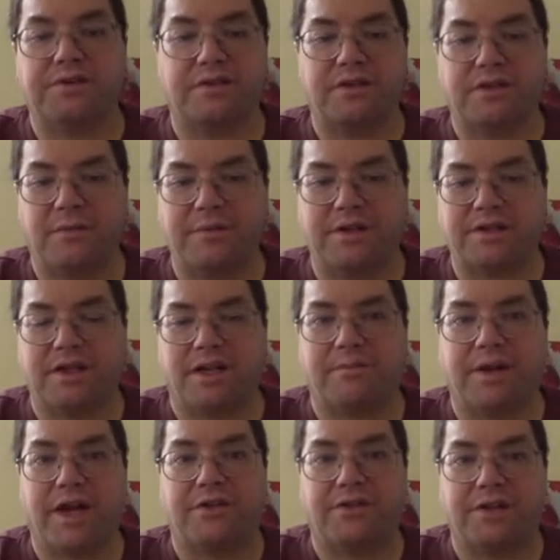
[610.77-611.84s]
And I mean, it's not a
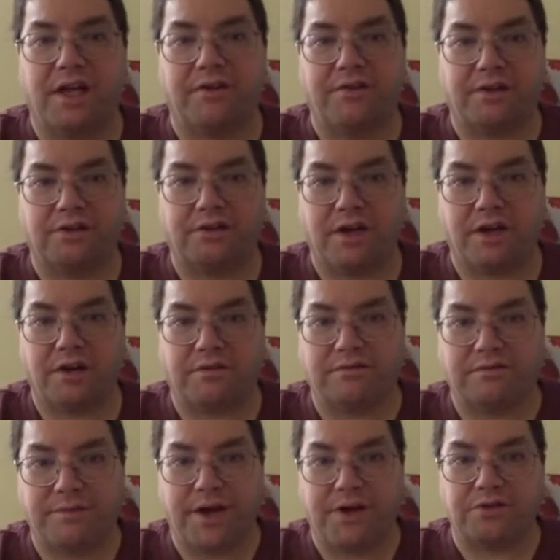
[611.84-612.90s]
bad thing having to learn how to
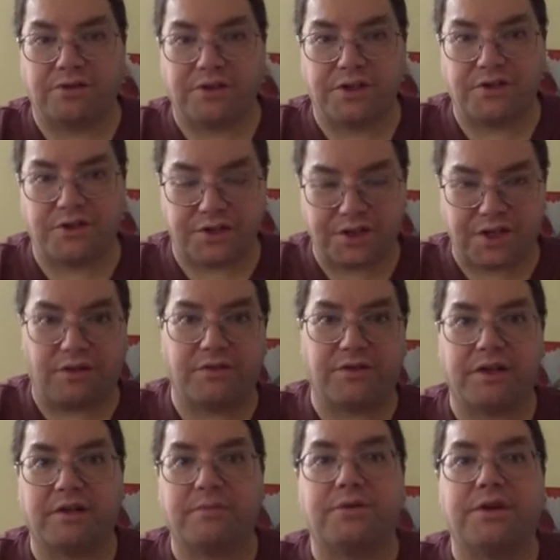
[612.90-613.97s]
manually adjust everything
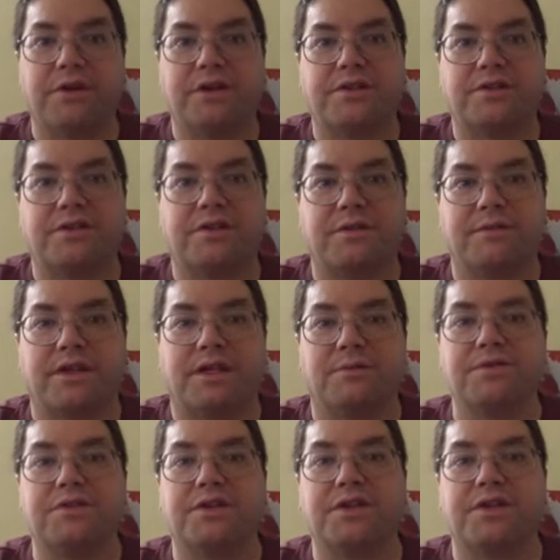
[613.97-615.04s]
in a printer. It's just something that comes
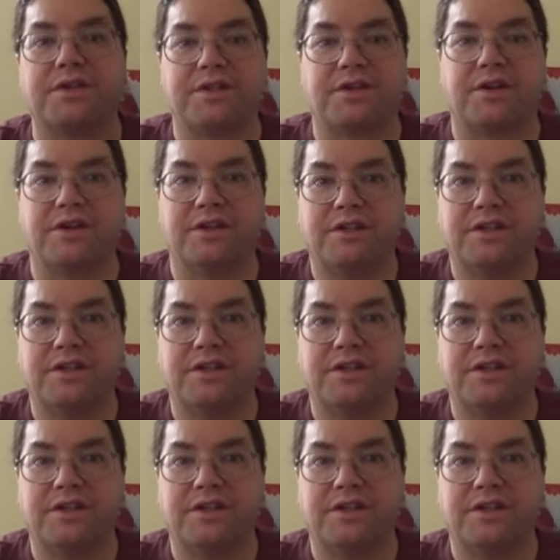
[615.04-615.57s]
later. Start